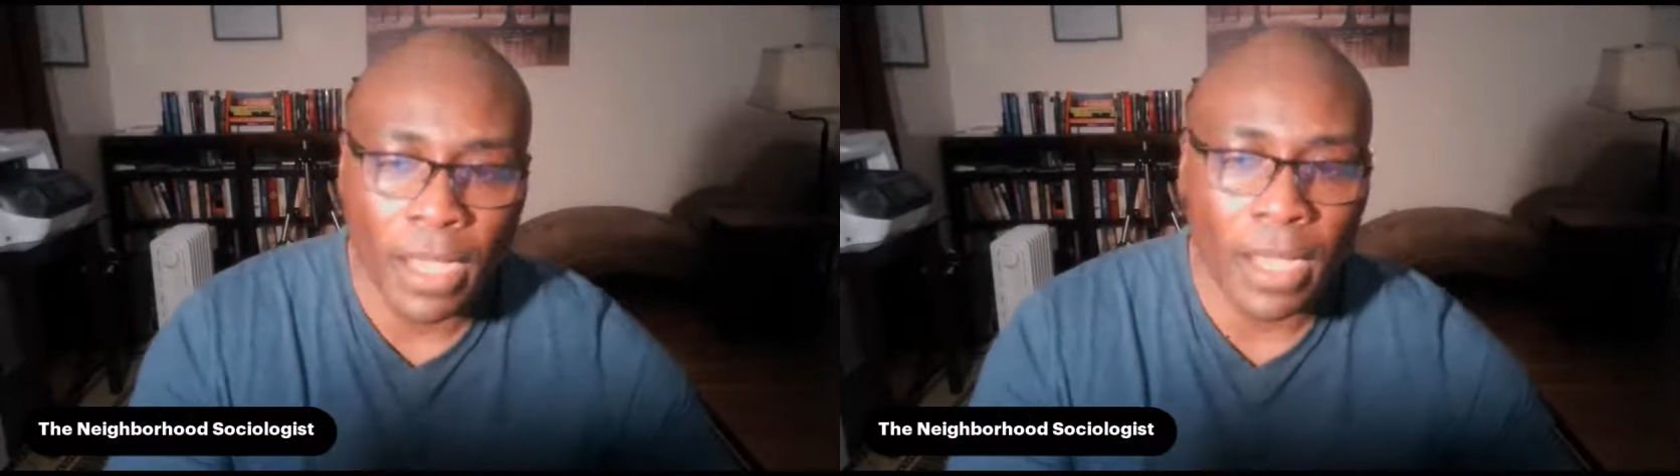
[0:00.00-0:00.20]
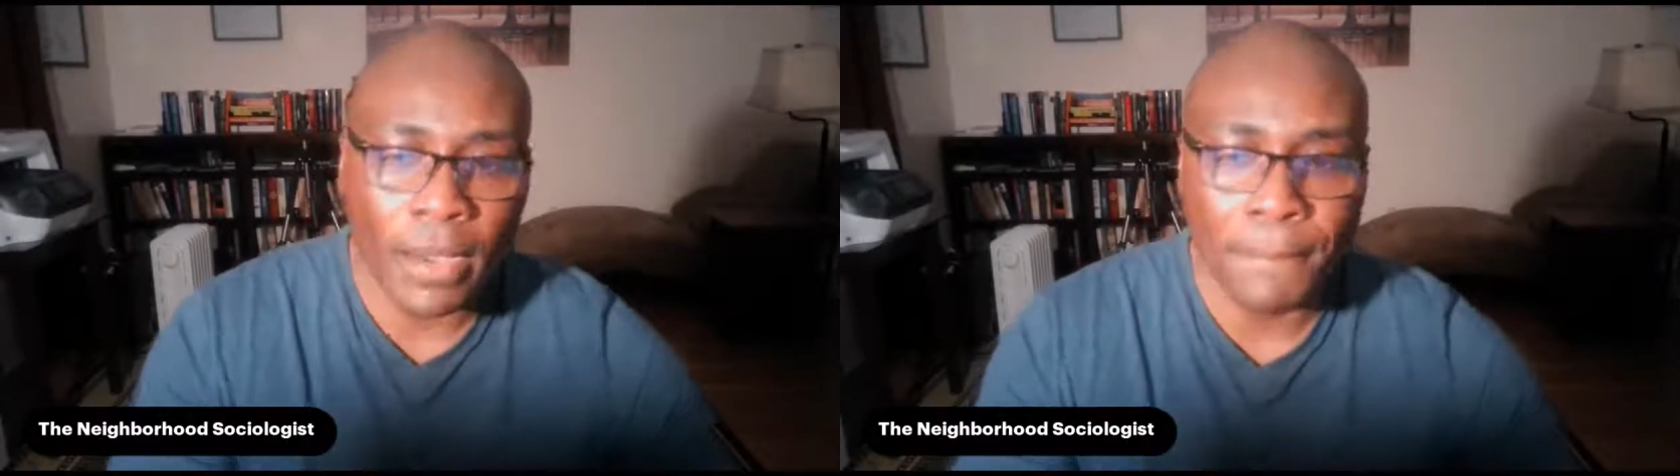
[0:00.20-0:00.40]

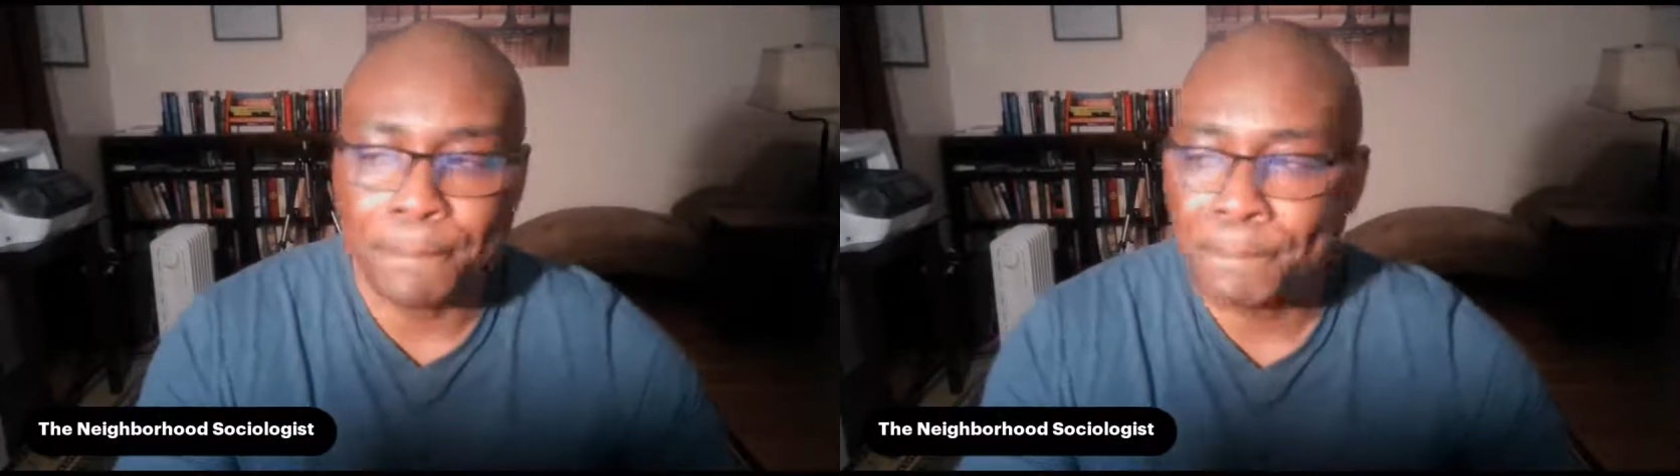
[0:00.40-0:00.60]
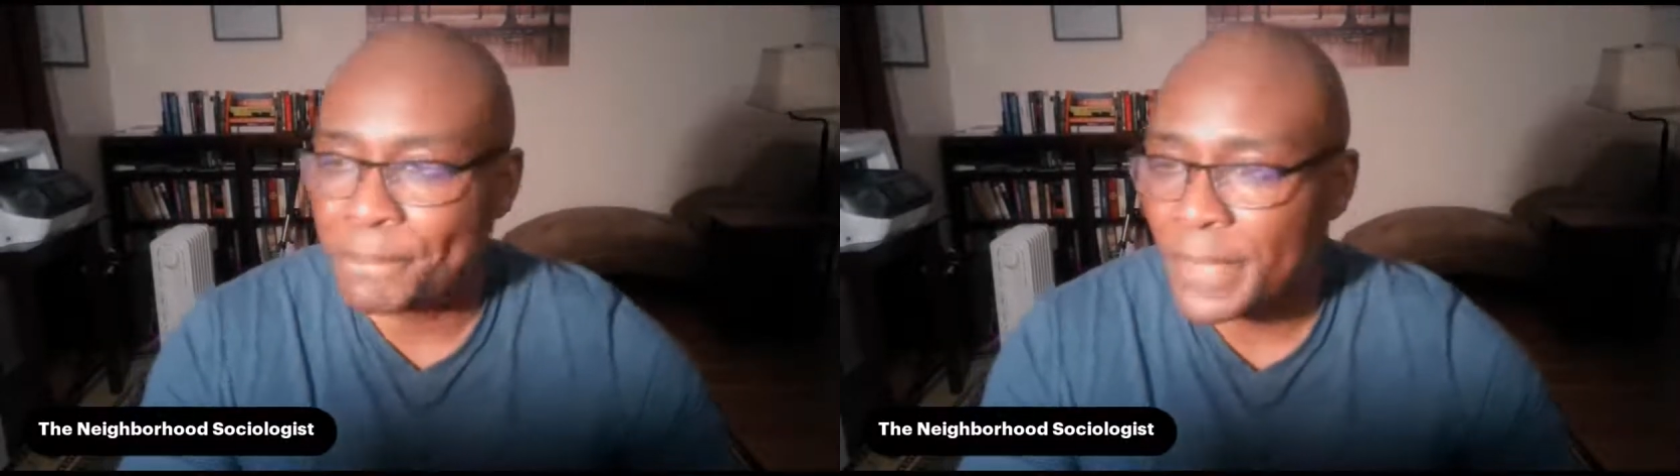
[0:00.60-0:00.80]

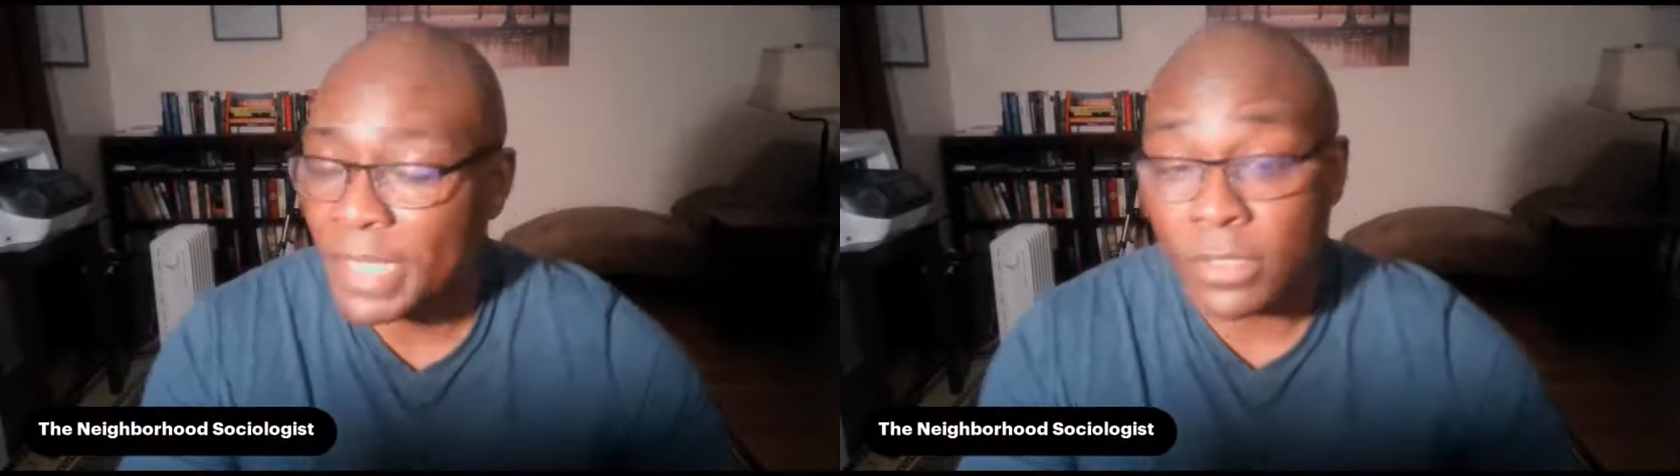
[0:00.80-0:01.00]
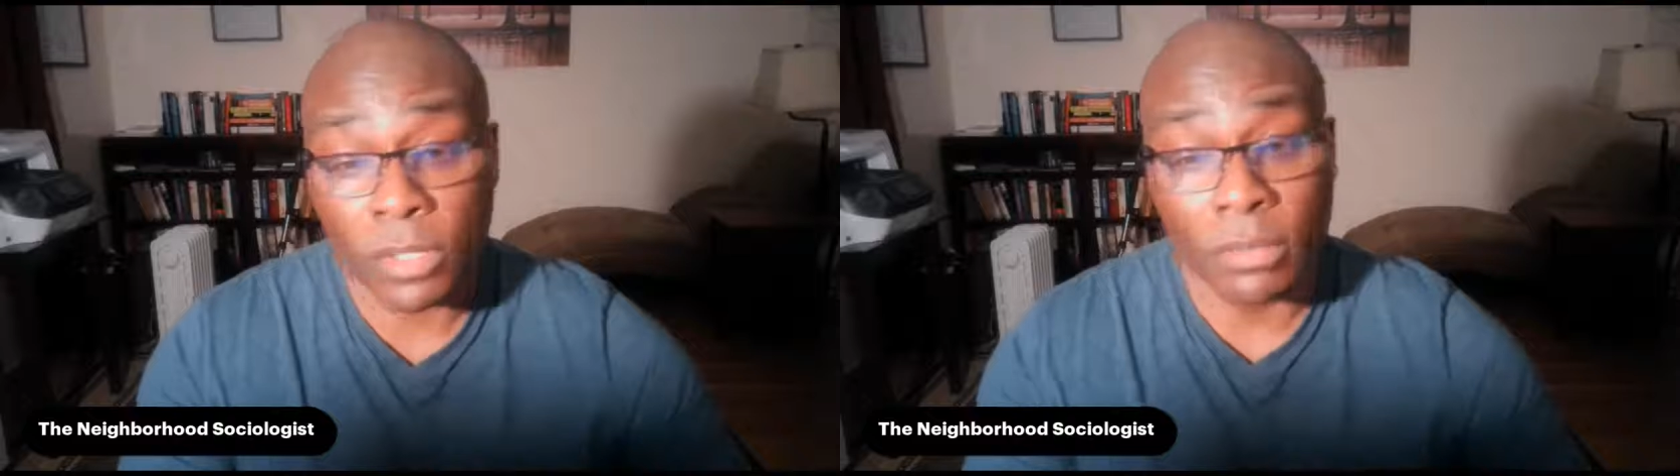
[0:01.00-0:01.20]
um,
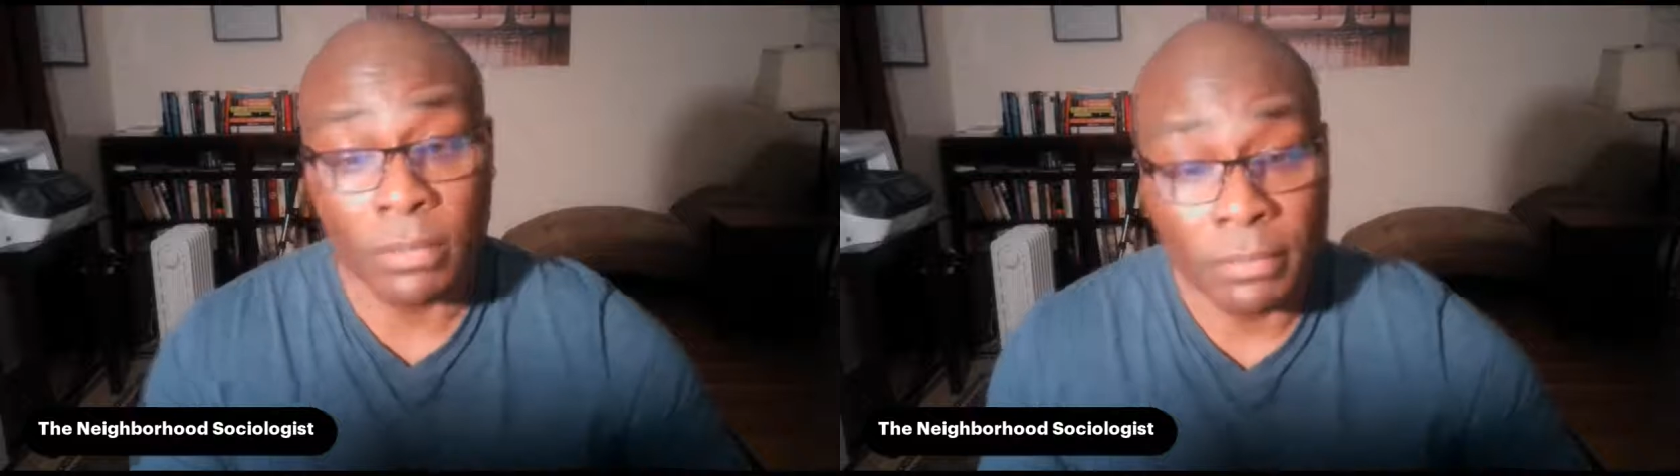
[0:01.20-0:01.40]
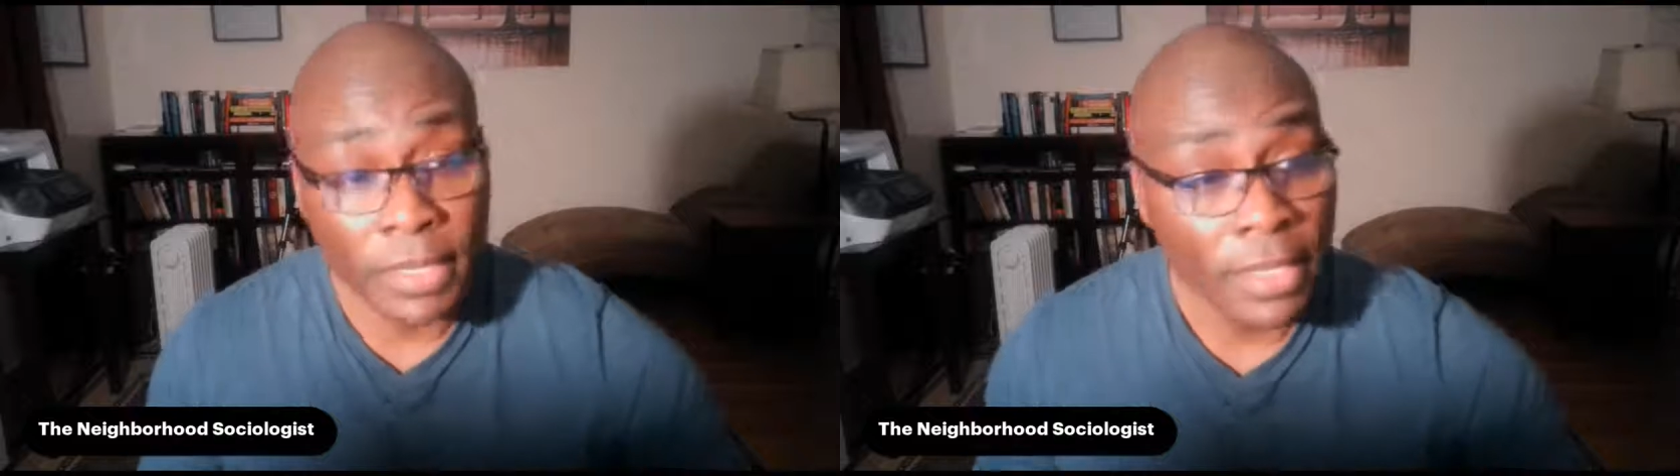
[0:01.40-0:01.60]
so